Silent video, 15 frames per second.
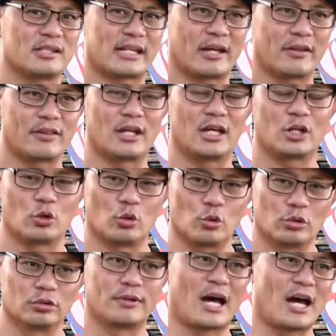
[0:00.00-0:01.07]
out there
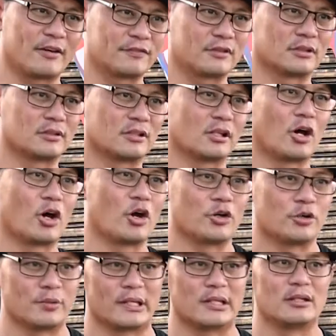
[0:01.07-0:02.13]
called
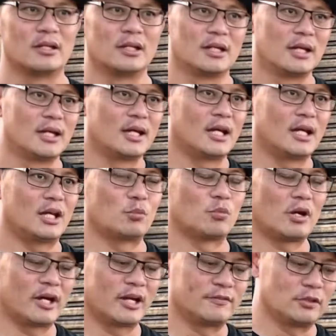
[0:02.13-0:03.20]
Afterglow and what have